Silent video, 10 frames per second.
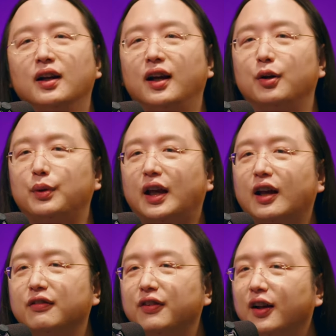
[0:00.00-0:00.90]
And we
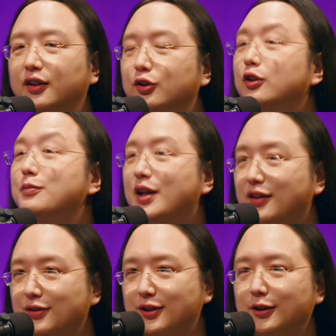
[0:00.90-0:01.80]
have uh, YouTube
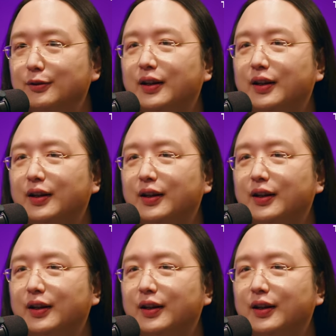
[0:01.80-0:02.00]
channels too.